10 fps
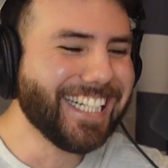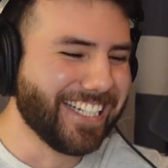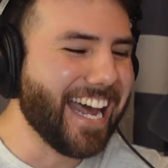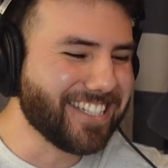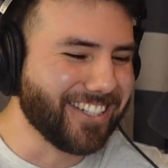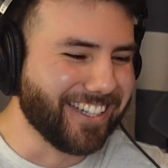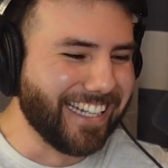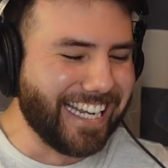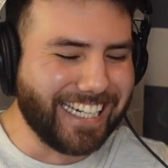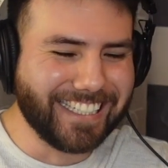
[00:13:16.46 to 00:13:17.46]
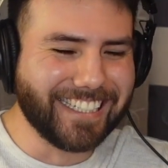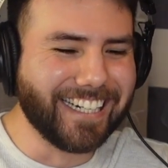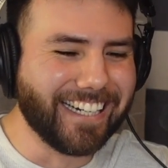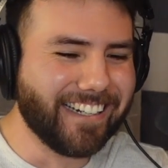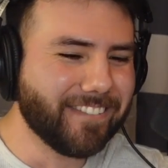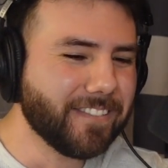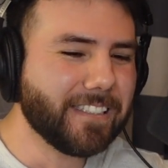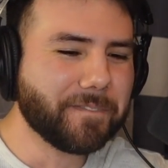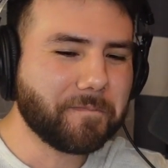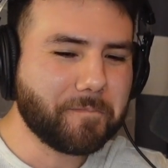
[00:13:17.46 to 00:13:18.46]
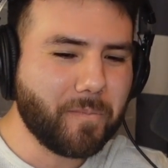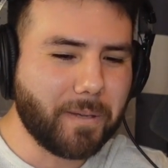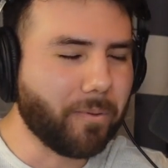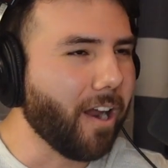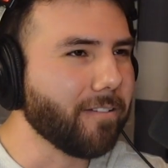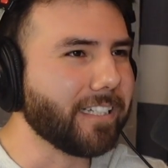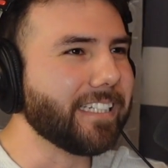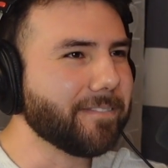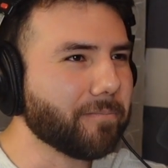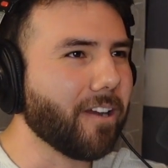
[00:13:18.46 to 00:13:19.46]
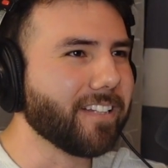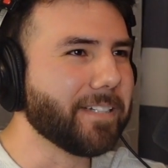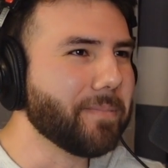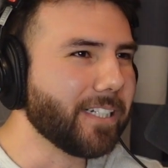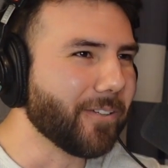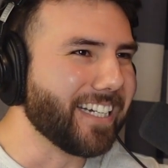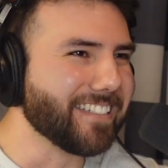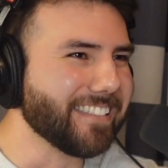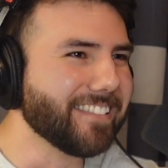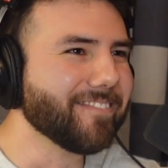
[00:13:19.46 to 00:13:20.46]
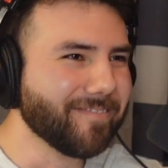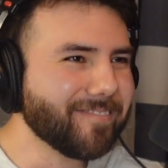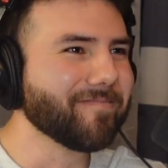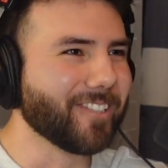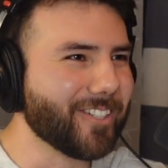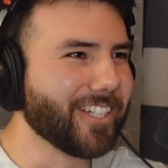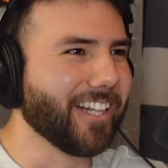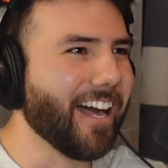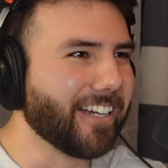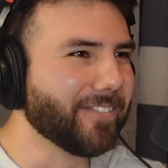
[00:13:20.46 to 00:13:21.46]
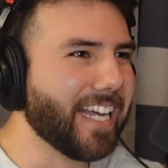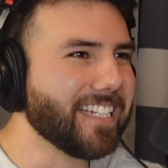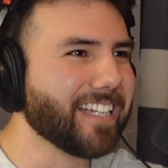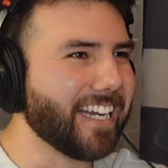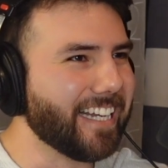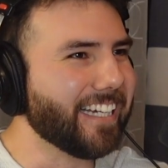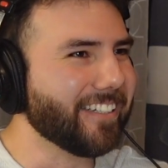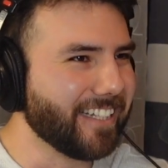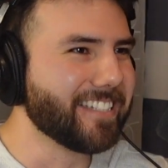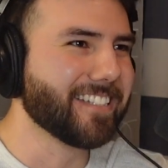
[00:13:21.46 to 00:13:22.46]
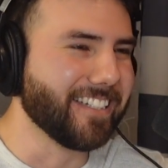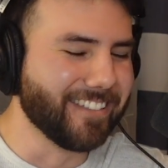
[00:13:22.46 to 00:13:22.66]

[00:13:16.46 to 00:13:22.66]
That's the thing. Probably a big reason there's a lot of hentai now. That's